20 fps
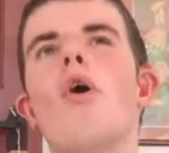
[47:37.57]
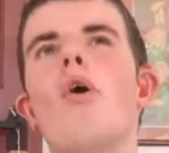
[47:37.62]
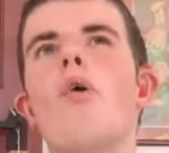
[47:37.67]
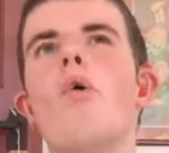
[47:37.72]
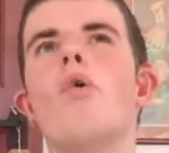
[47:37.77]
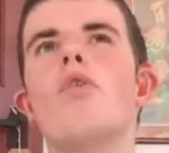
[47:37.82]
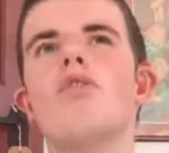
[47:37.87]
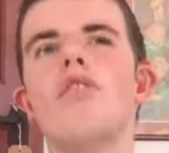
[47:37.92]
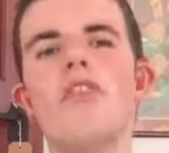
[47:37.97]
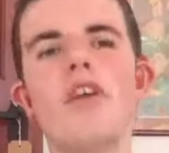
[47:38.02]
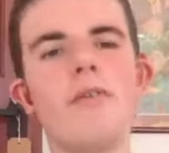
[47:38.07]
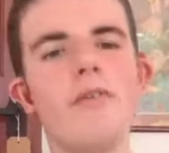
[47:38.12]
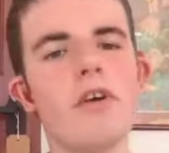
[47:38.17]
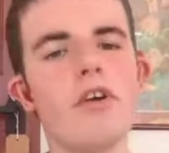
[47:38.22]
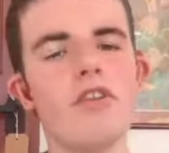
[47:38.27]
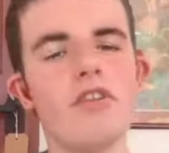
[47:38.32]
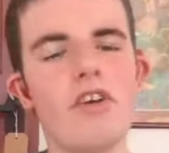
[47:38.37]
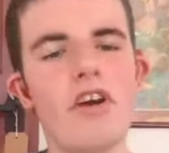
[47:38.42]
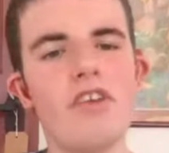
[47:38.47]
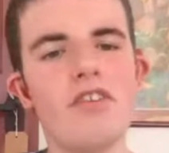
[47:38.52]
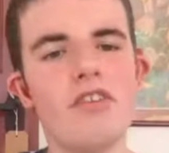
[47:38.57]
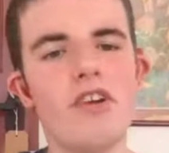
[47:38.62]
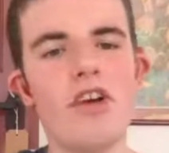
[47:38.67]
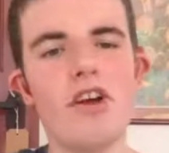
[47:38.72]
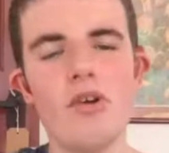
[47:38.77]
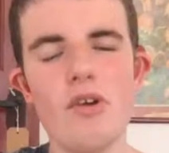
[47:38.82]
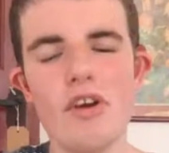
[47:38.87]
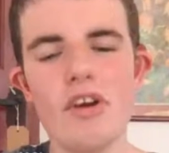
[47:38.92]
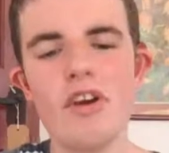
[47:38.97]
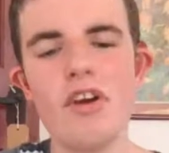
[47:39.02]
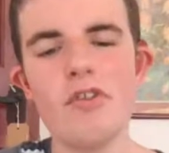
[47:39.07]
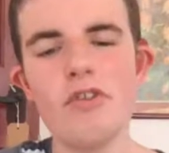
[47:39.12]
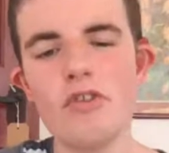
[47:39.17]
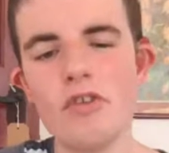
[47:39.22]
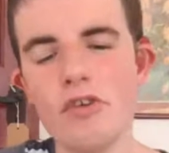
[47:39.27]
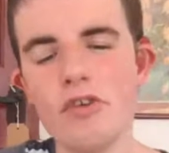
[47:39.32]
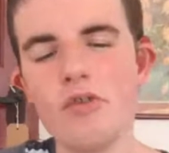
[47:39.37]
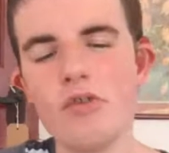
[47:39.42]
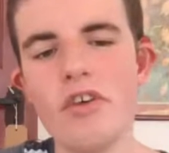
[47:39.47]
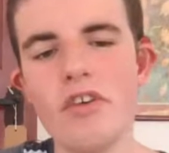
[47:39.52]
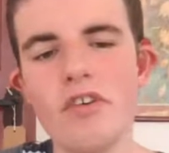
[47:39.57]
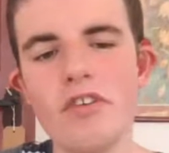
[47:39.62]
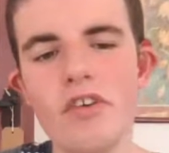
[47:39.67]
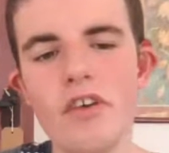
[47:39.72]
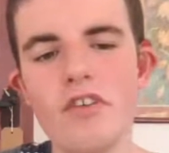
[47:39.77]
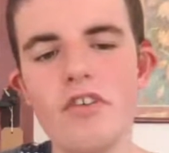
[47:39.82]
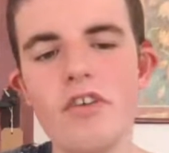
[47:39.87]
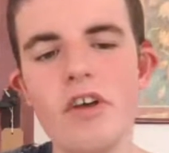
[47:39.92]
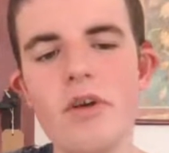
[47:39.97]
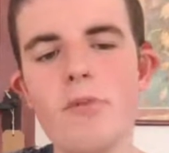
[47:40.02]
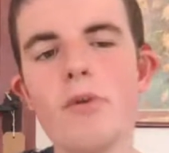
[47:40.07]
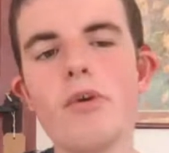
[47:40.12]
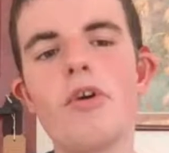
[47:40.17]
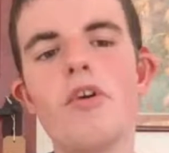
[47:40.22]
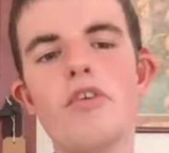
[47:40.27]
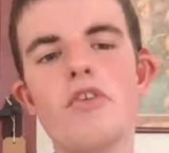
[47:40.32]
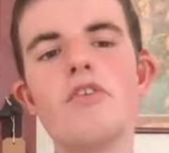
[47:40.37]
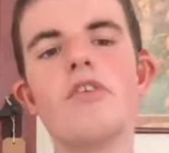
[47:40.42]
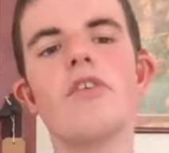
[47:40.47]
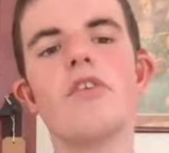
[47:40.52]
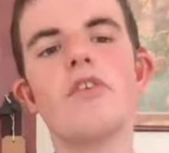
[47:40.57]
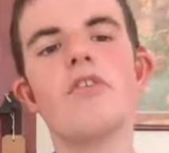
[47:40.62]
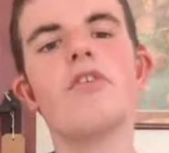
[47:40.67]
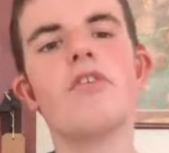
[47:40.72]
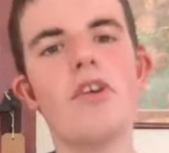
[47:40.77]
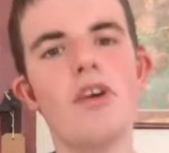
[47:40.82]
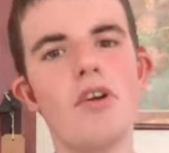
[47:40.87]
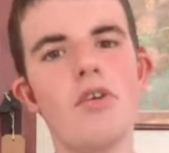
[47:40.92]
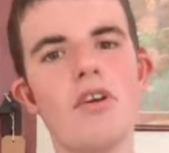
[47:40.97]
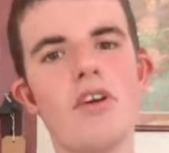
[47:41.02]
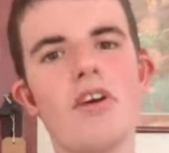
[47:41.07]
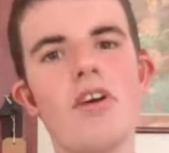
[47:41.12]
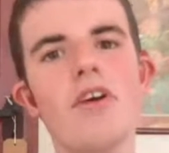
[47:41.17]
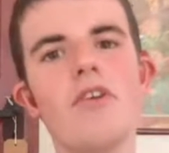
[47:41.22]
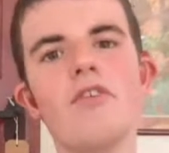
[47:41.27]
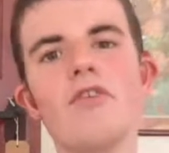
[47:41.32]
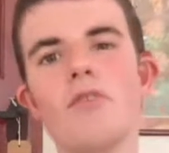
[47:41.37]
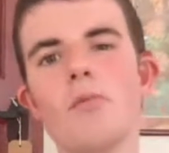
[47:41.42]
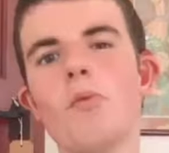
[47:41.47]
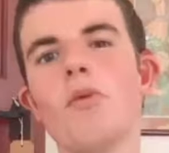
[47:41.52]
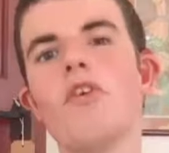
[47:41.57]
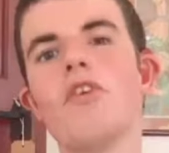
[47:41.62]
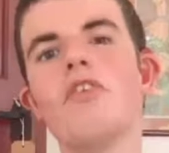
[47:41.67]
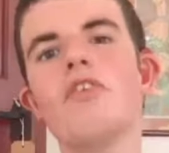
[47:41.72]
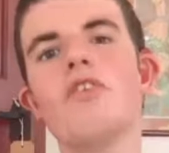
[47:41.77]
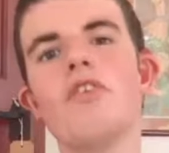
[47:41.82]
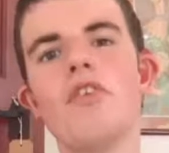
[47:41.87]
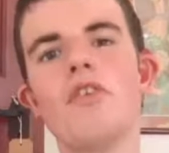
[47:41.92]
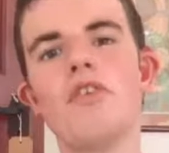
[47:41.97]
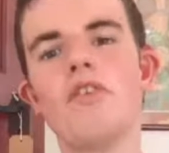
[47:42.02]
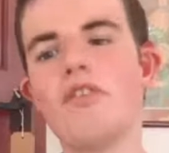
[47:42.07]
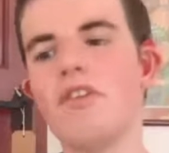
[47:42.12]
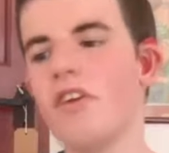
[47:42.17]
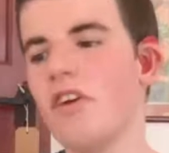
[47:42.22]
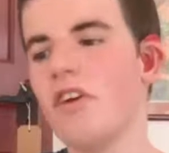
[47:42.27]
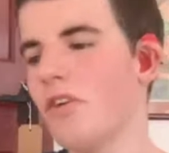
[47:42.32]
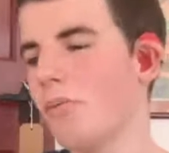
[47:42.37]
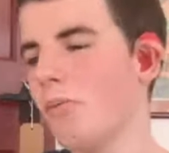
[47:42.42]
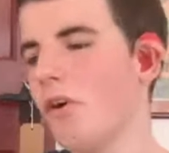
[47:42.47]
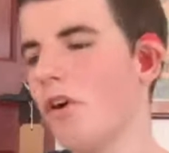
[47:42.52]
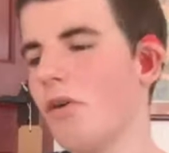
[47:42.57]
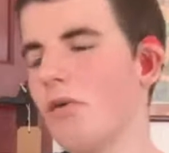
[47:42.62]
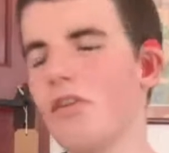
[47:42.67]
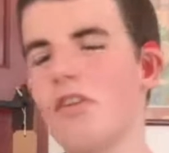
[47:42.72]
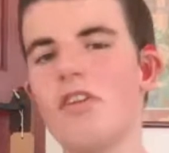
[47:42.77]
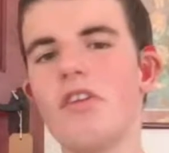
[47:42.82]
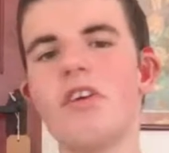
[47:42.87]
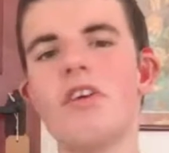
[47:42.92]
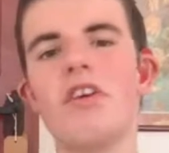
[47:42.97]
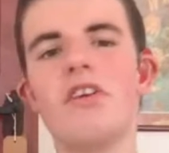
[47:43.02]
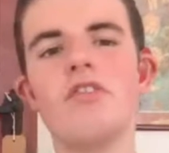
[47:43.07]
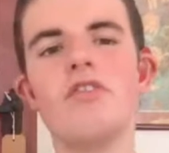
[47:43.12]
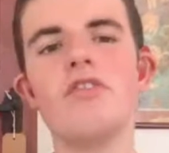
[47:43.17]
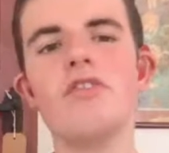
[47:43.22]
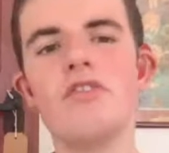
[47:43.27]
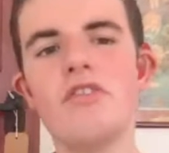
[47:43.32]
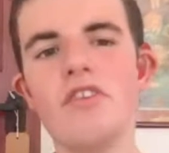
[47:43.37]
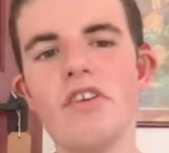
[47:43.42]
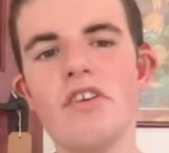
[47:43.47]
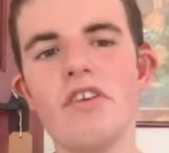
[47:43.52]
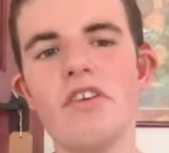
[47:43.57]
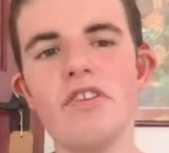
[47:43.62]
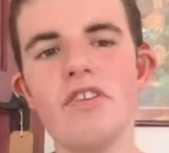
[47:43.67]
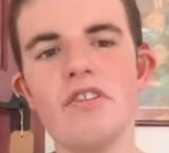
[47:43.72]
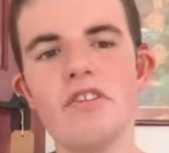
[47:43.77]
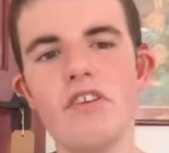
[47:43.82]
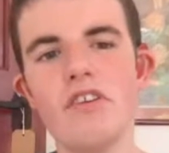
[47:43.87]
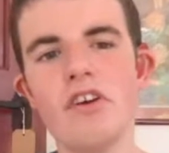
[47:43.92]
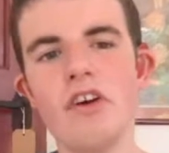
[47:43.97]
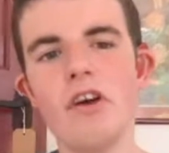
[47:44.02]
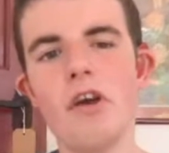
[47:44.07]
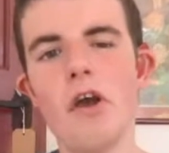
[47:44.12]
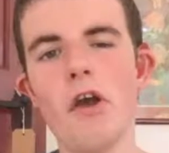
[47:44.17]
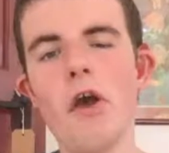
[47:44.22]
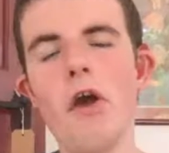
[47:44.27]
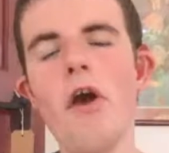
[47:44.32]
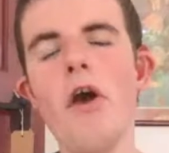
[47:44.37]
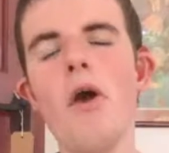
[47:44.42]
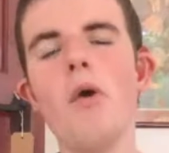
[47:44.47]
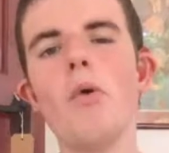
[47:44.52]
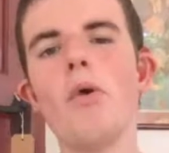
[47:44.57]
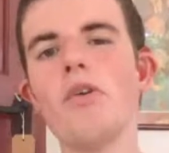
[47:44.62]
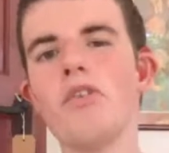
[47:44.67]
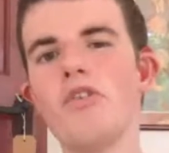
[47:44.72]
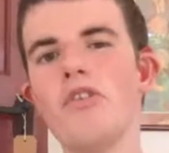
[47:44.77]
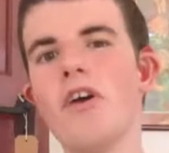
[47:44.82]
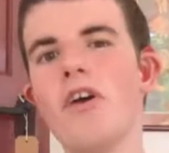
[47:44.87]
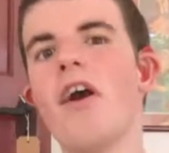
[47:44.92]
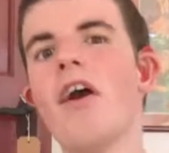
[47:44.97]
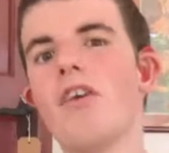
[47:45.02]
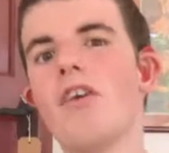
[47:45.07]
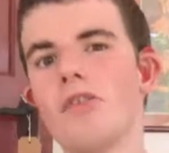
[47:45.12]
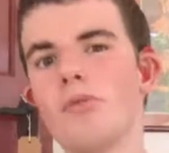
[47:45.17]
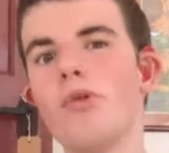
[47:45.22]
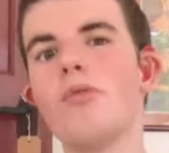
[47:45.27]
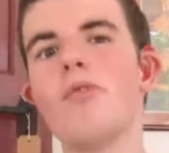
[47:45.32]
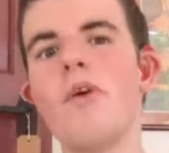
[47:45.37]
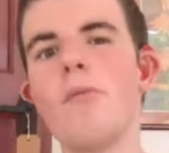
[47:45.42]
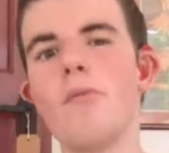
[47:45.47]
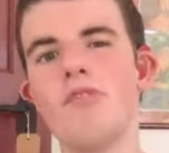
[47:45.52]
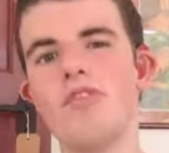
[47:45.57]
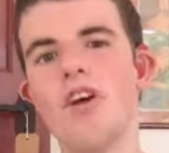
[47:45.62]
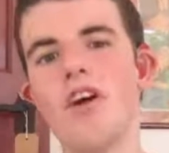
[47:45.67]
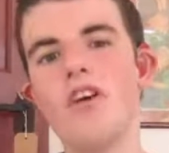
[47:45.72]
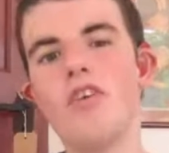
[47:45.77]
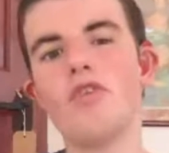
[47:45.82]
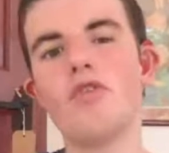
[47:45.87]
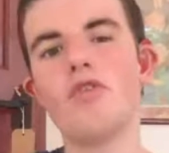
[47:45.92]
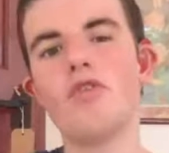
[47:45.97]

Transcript: Or do they vote against Hillary Clinton in 2016 because she was Hillary Clinton, because she was seen as part of the Clinton dynasty, which has a real reputation?